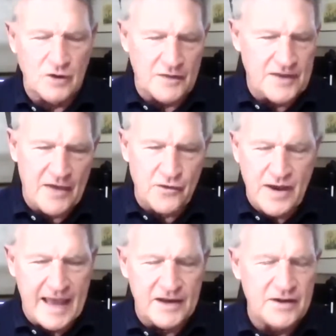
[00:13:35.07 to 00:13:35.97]
on the other
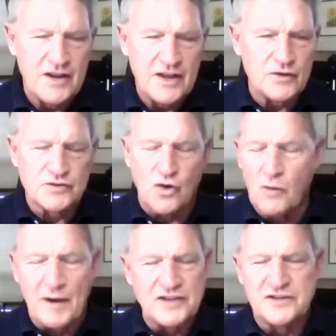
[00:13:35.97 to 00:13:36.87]
hand, there's a
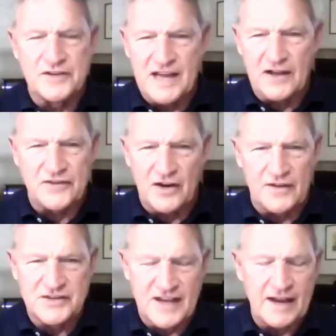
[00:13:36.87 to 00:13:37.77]
whole bunch of us out there
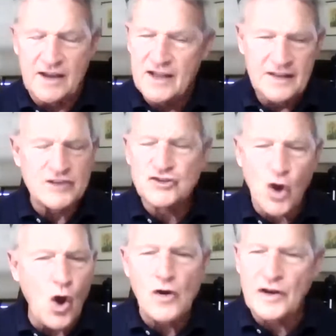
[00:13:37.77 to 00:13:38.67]
that say it's
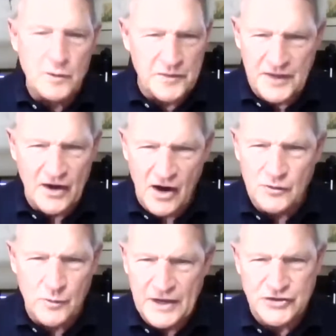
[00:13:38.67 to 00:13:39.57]
totally within
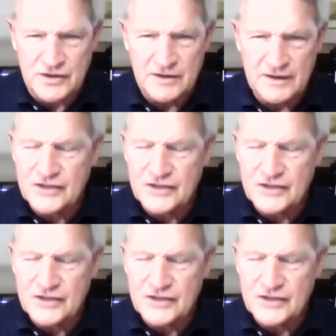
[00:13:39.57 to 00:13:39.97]
our reach.